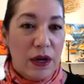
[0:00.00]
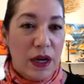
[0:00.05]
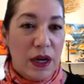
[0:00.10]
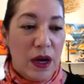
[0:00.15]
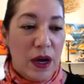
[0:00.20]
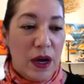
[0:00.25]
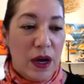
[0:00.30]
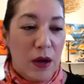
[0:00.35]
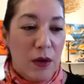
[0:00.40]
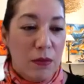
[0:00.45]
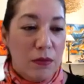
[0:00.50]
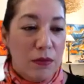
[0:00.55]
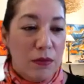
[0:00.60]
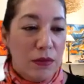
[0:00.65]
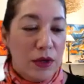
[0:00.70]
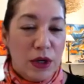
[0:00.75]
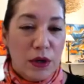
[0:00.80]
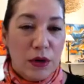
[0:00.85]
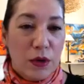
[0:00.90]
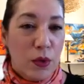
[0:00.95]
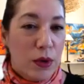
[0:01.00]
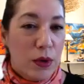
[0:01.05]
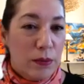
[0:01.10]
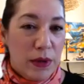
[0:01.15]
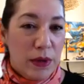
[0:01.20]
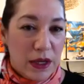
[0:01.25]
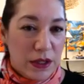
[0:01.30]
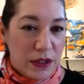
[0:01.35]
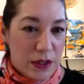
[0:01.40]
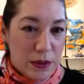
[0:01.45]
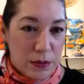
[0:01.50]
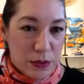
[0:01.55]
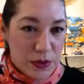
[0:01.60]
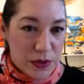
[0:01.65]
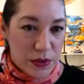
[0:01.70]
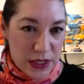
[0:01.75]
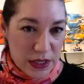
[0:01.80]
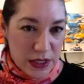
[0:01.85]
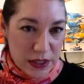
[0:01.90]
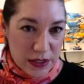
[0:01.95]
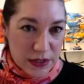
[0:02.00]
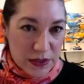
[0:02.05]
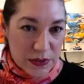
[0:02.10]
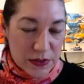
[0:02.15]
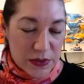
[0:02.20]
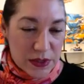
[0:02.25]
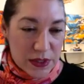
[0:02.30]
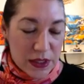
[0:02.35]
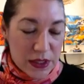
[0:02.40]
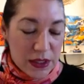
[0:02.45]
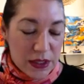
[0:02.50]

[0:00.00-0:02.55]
Going back to the Mercedes,